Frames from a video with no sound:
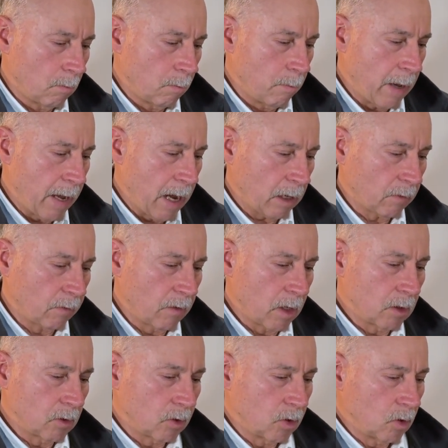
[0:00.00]
back
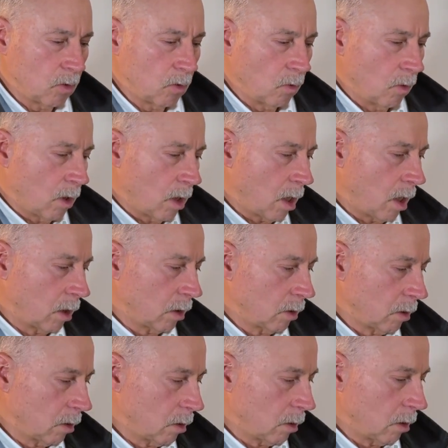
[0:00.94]
then to
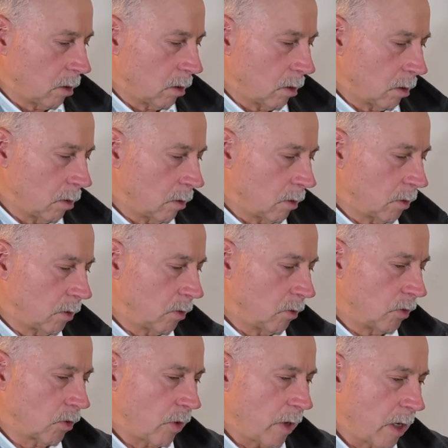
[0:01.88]

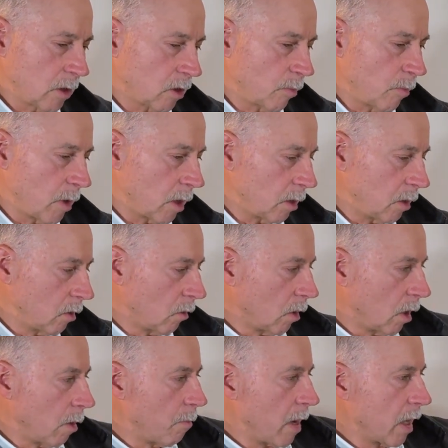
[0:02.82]
transmit,
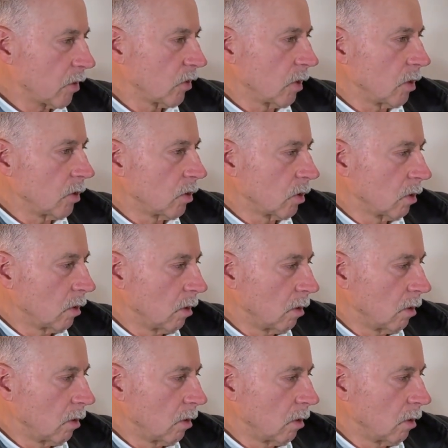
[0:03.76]
a message.